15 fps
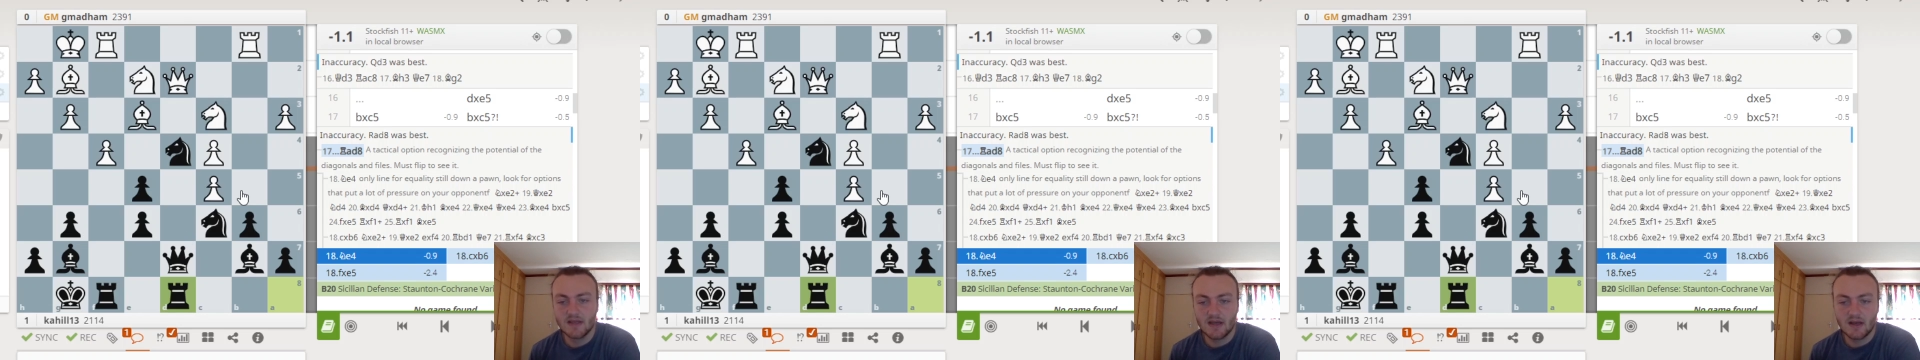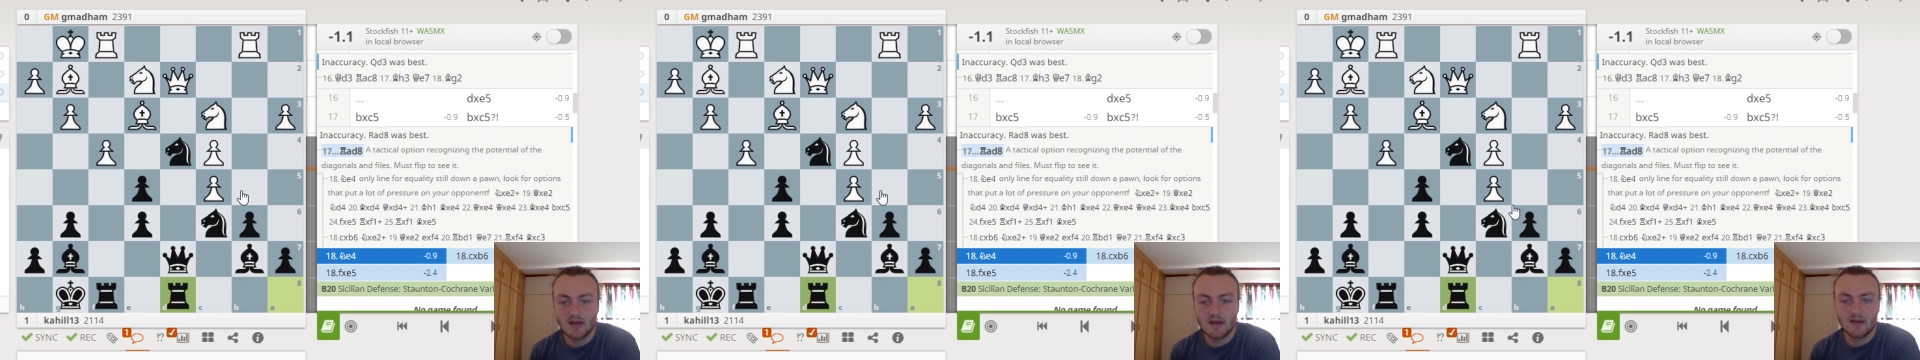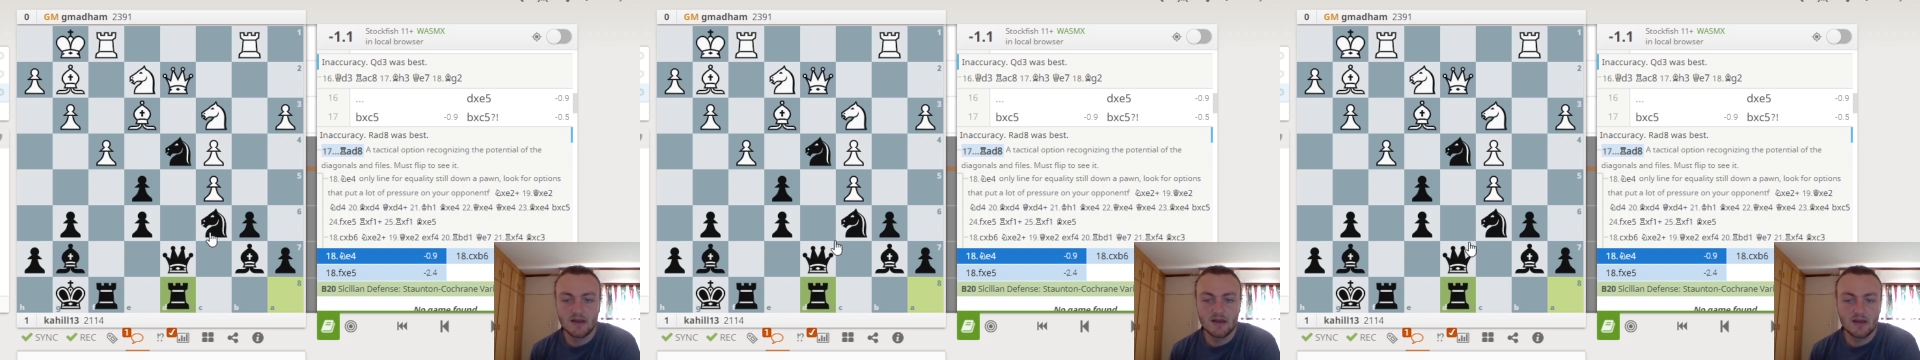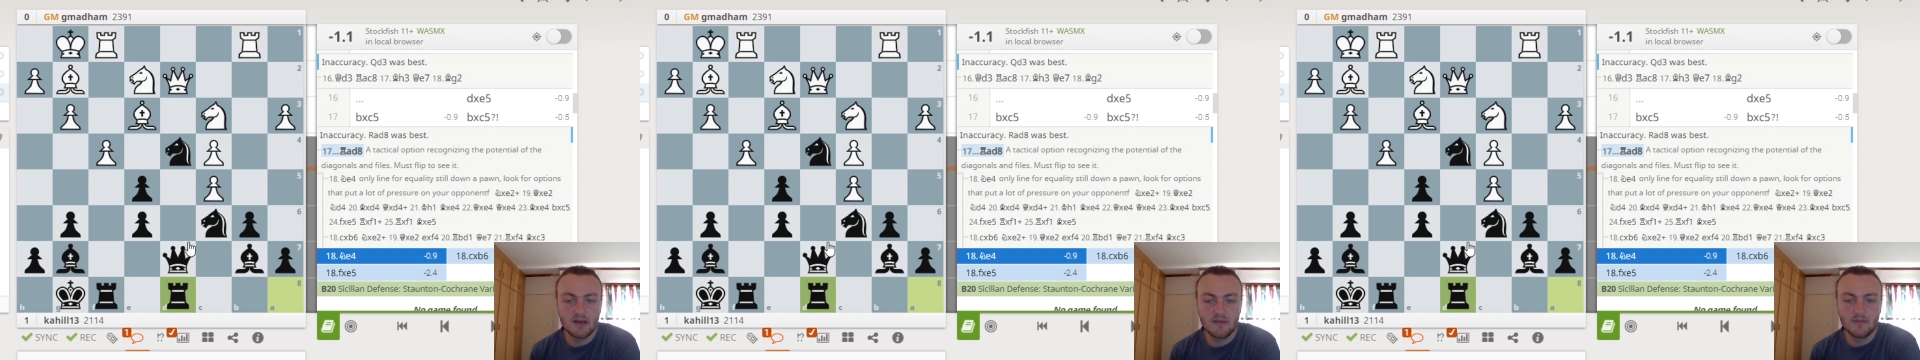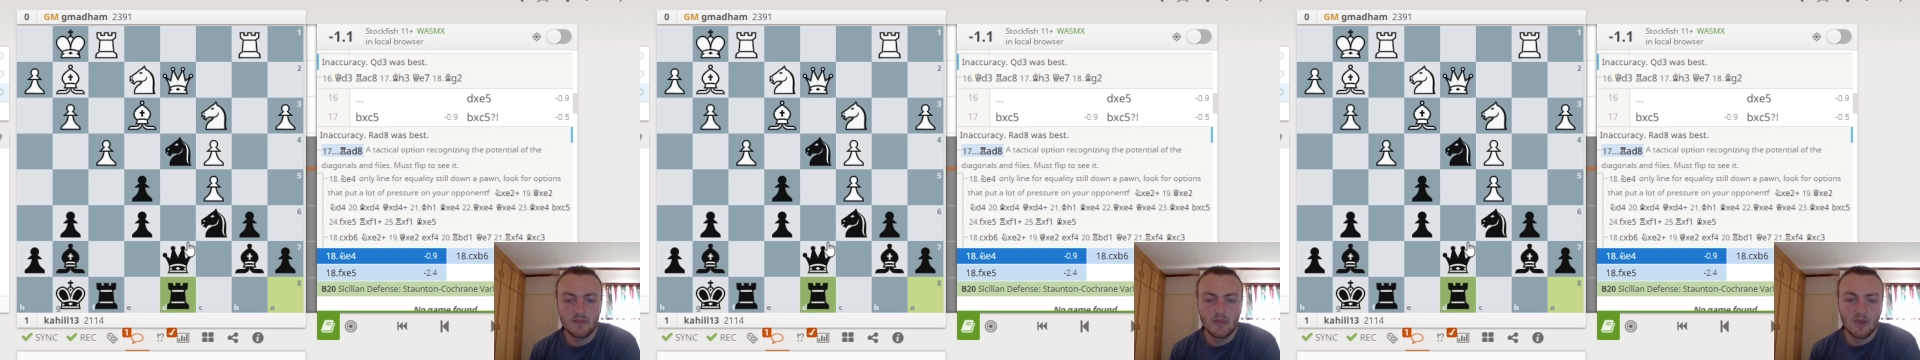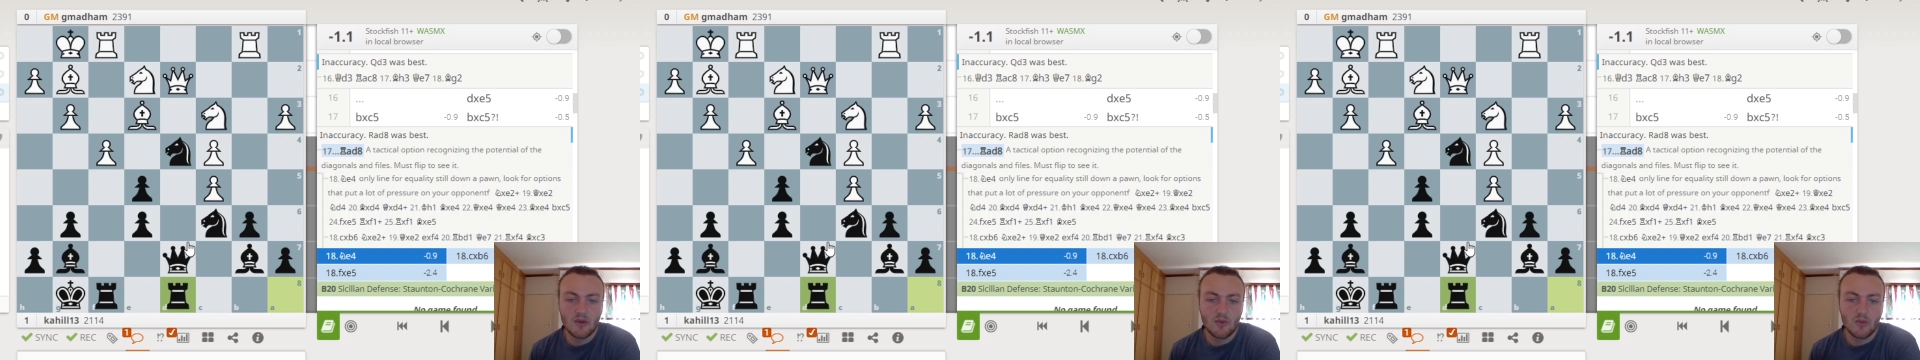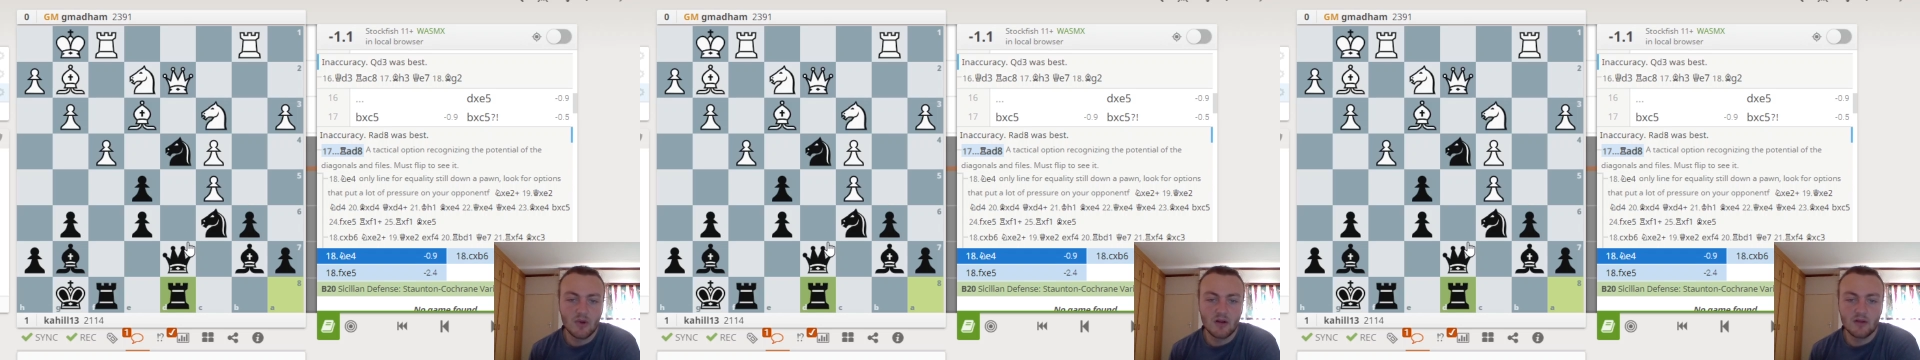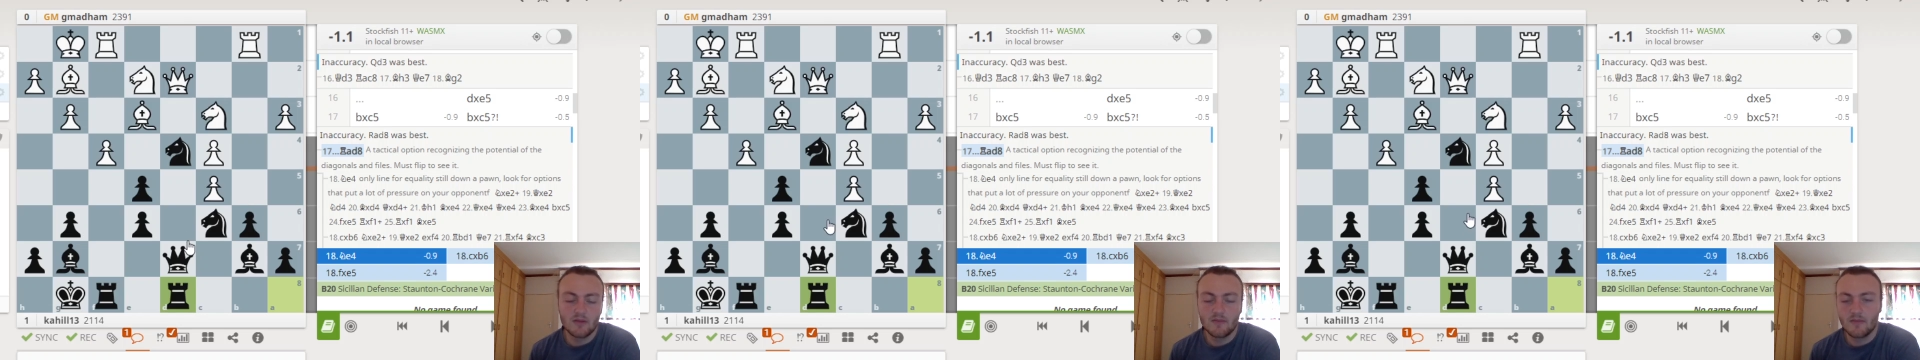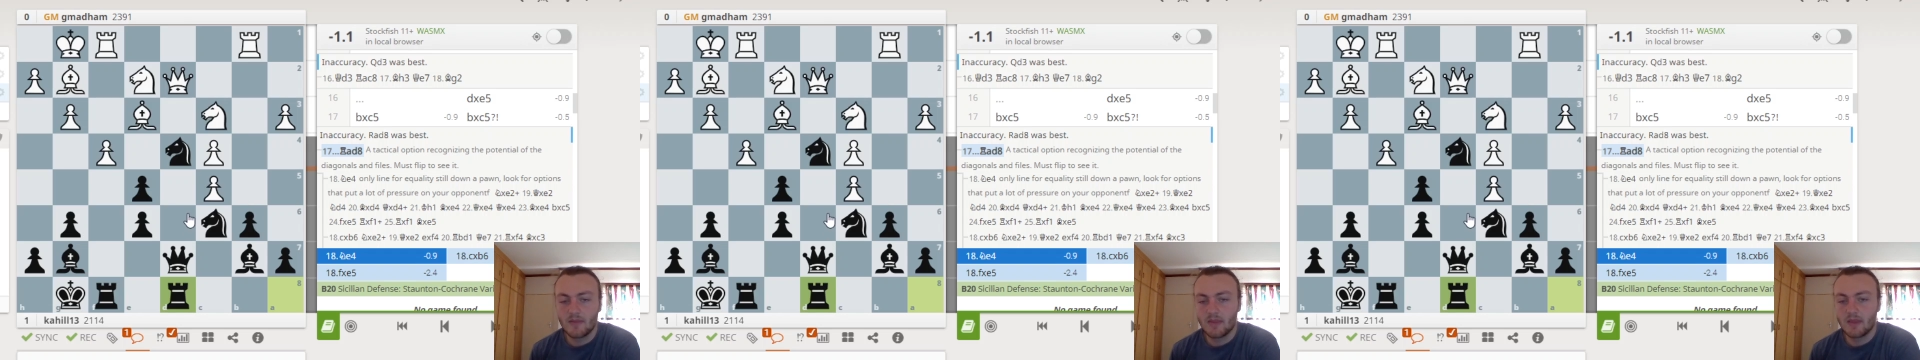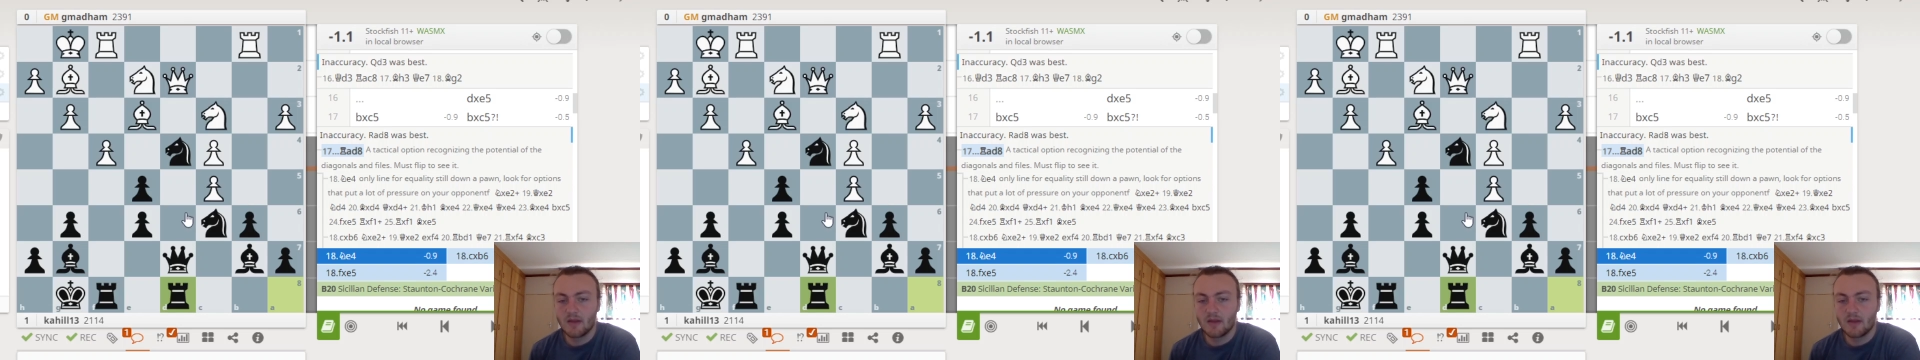well,